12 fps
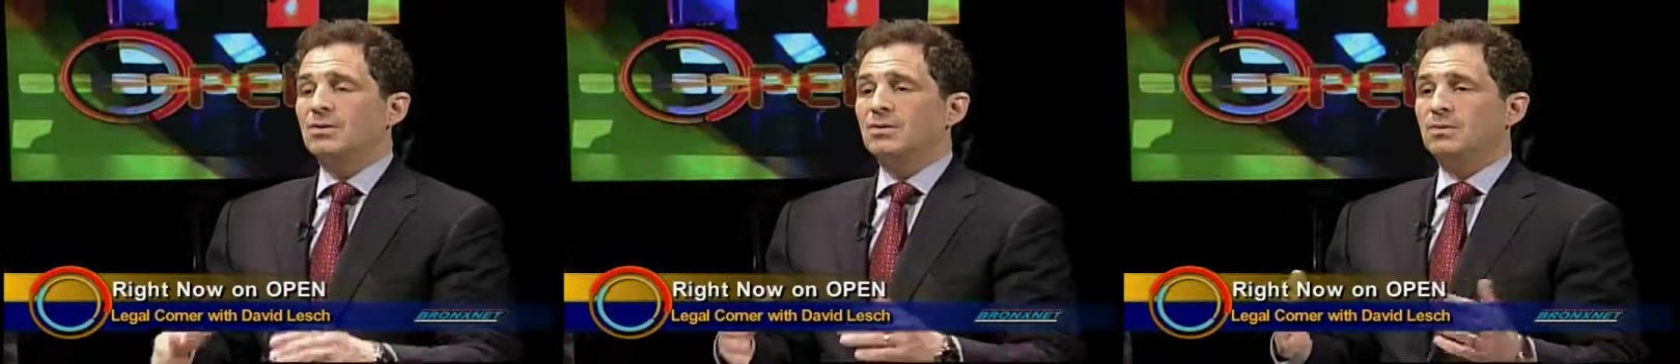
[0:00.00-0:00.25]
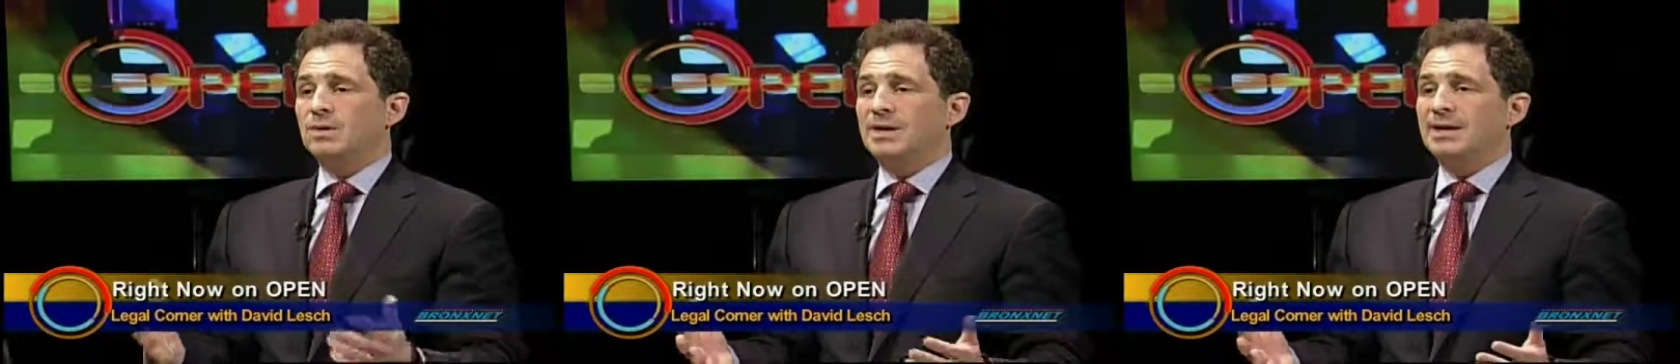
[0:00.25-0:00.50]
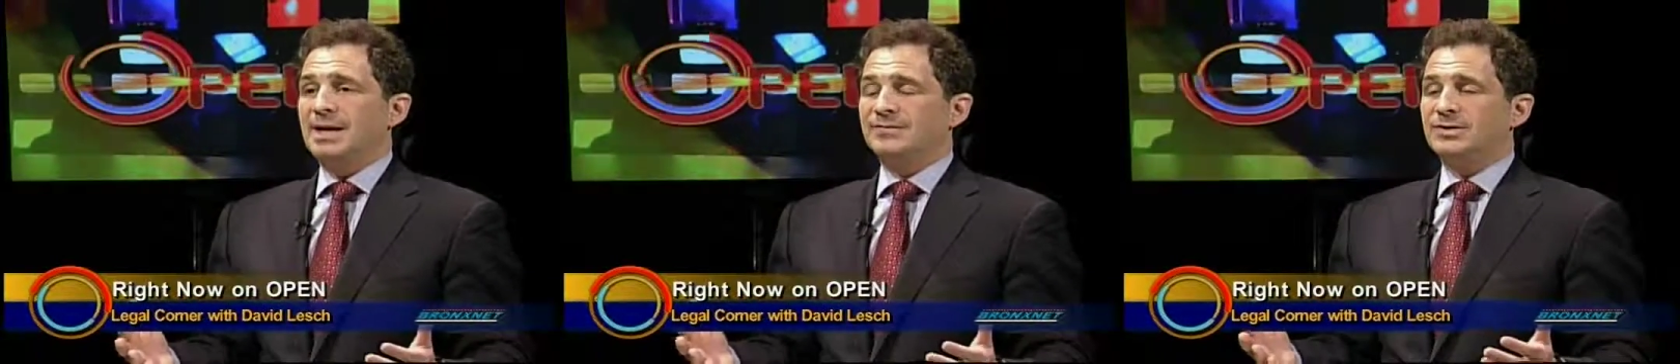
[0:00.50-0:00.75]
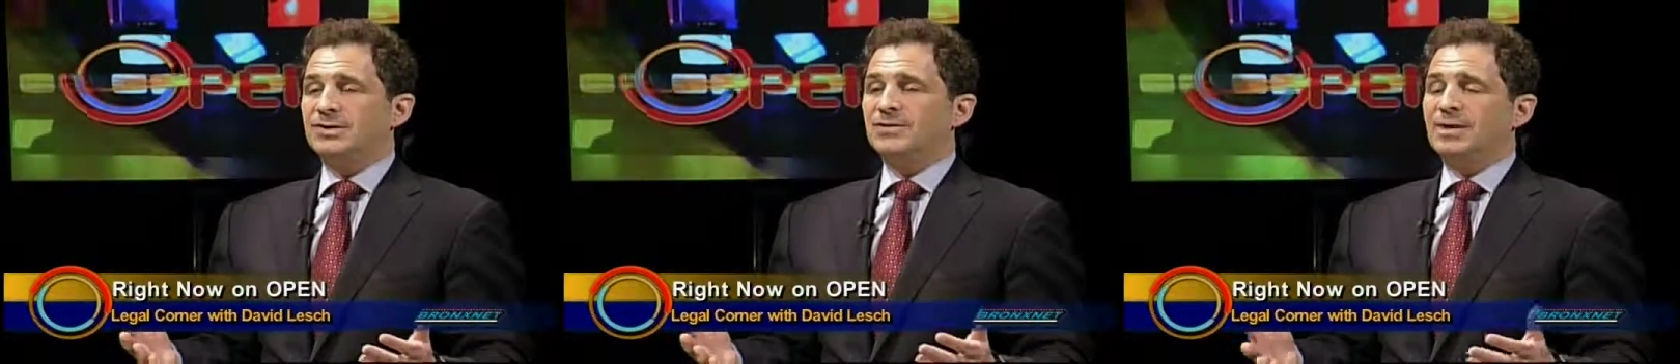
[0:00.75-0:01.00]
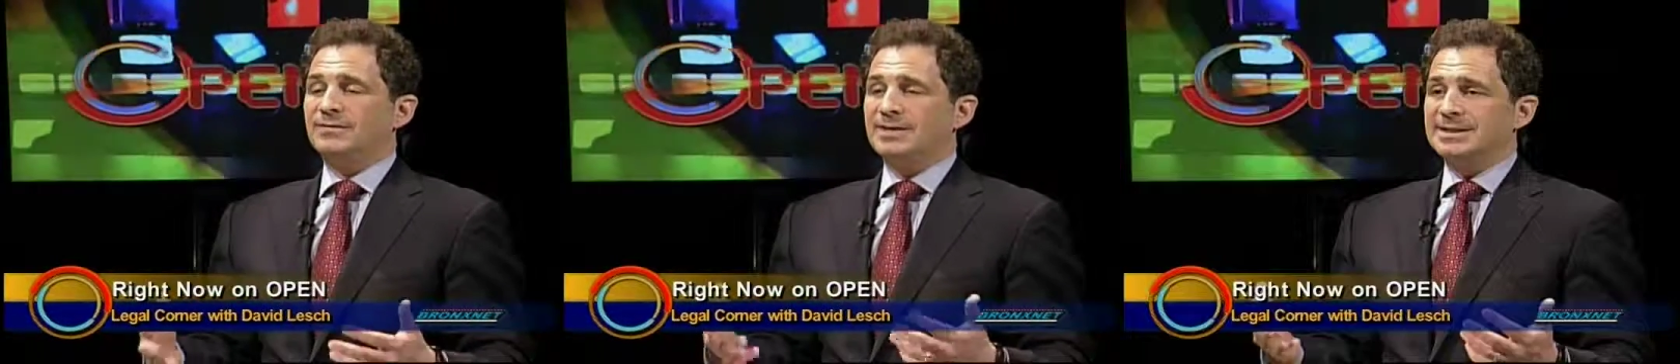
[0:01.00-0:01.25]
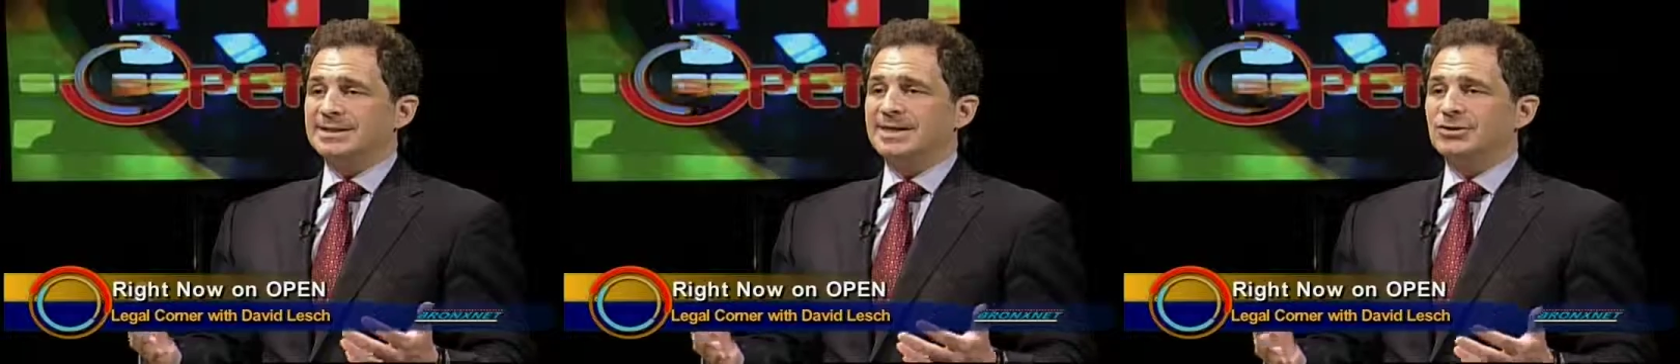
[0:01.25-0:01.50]
what do they have to do? You have
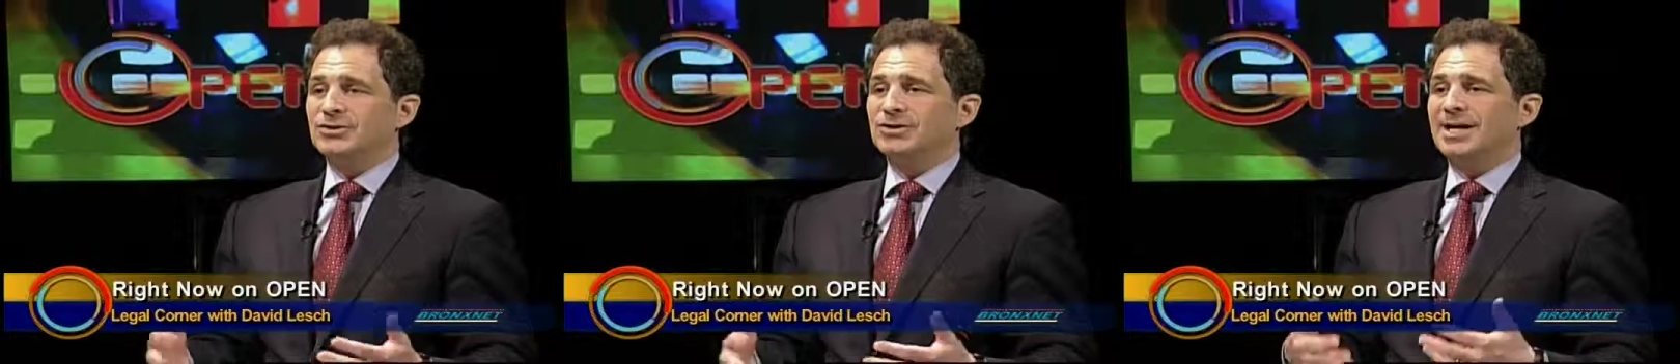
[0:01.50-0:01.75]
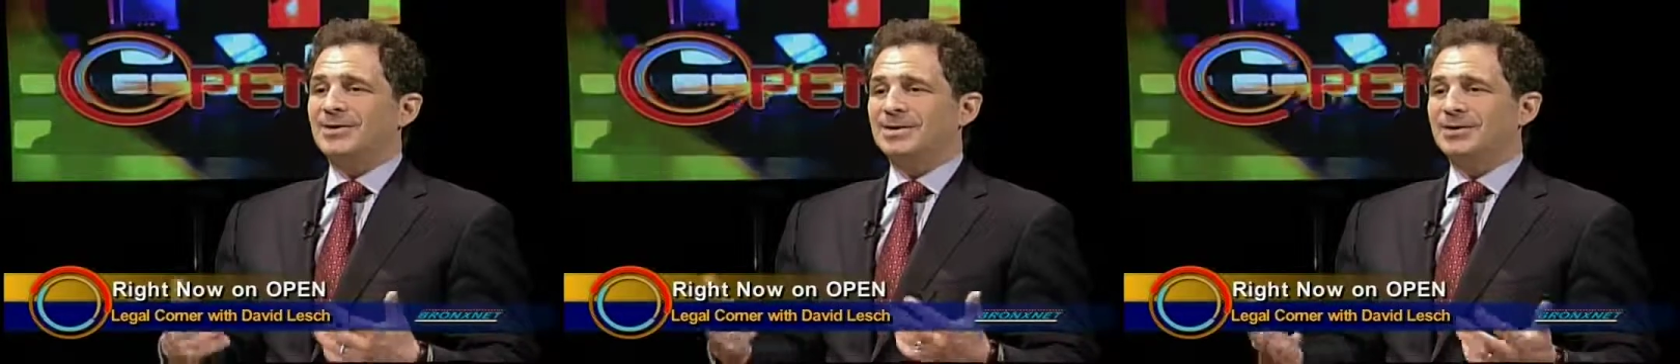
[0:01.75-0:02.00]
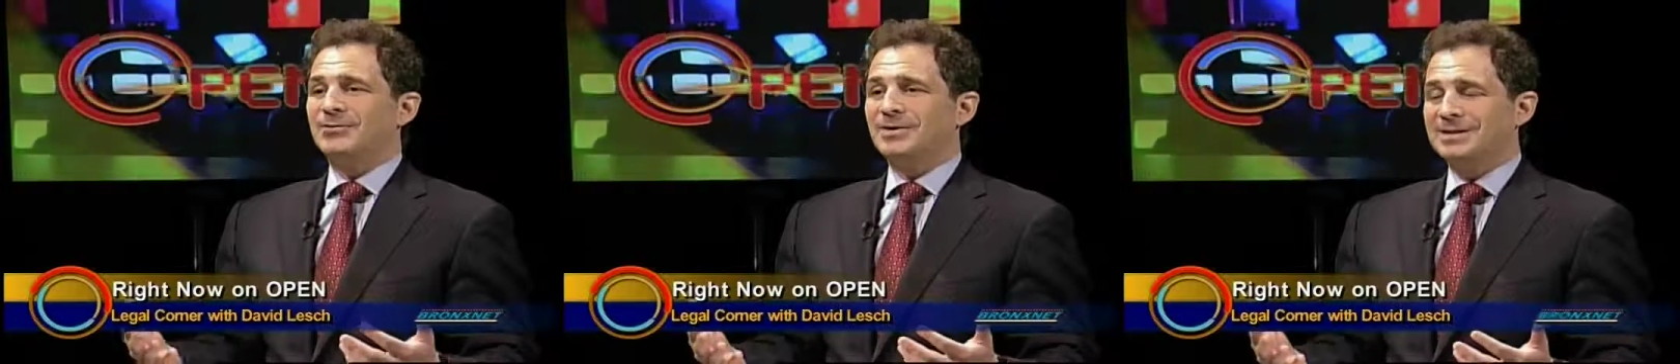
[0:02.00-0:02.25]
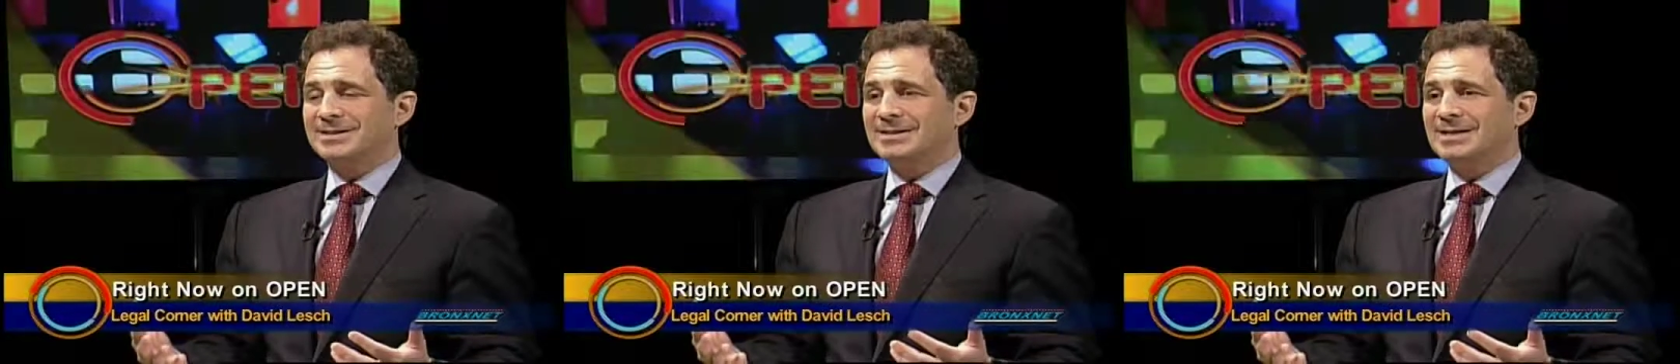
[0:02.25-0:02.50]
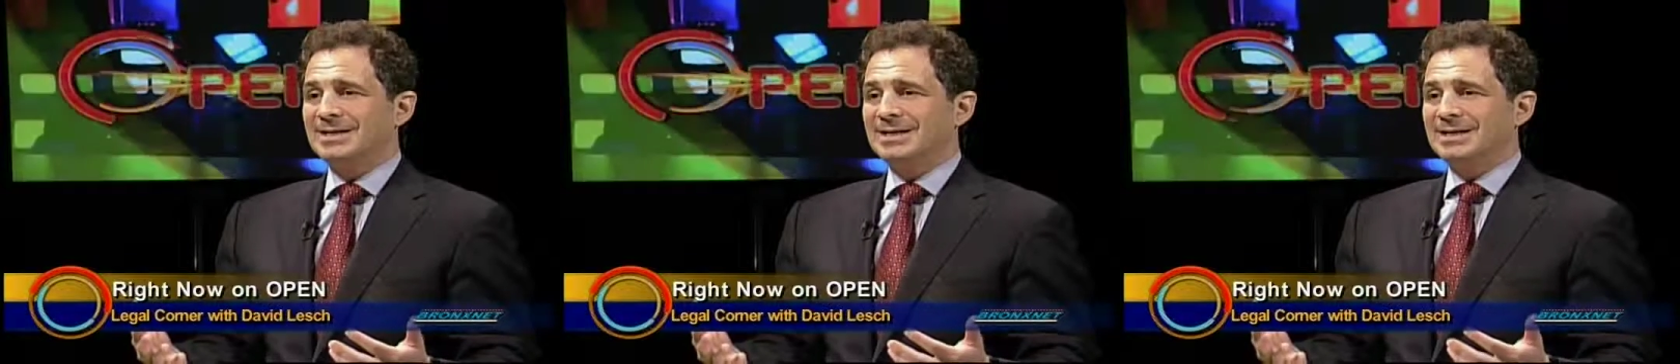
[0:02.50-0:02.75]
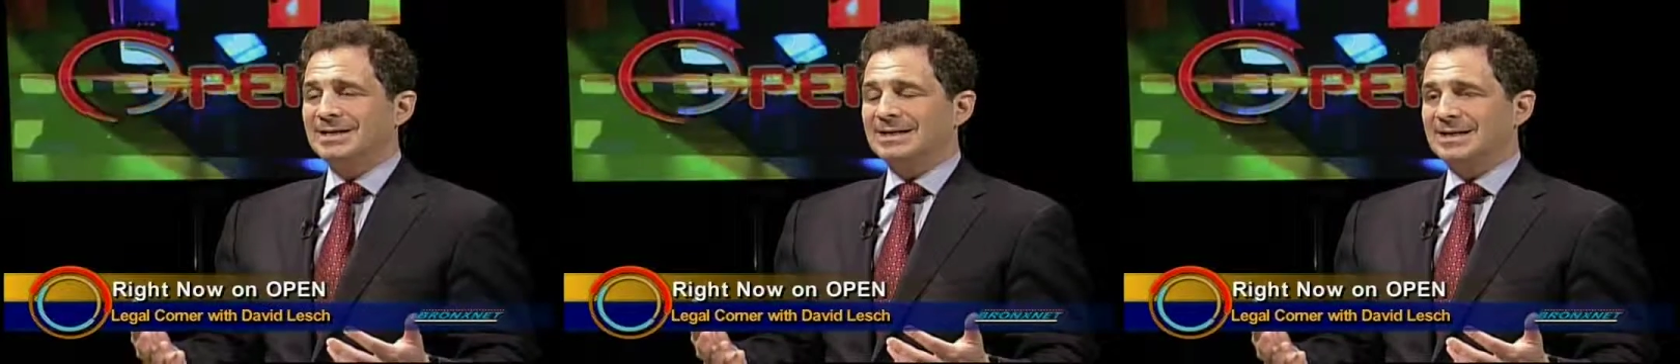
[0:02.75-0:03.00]
less teachers, you got to increase
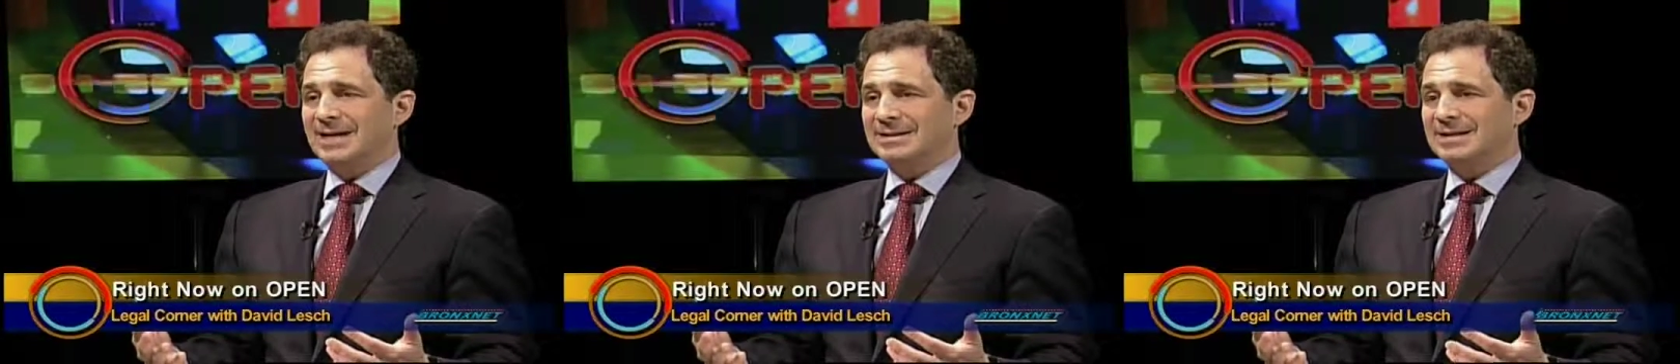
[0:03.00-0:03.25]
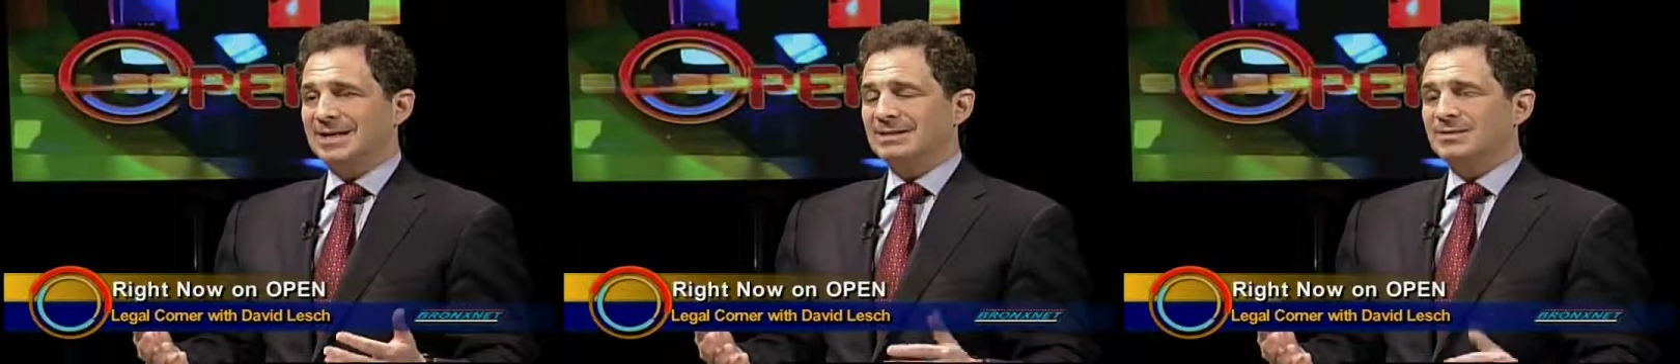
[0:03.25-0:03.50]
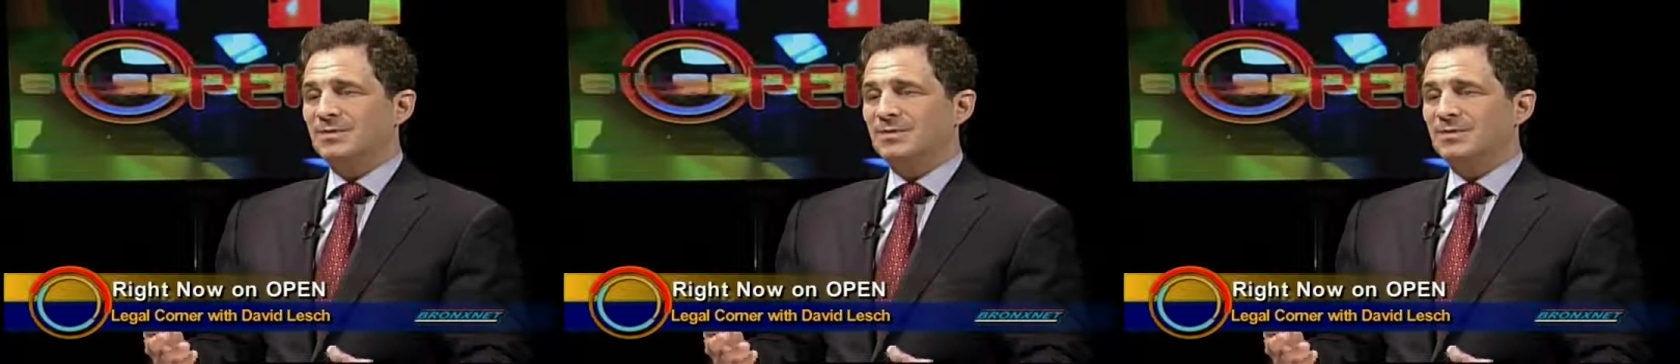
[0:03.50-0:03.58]
class size.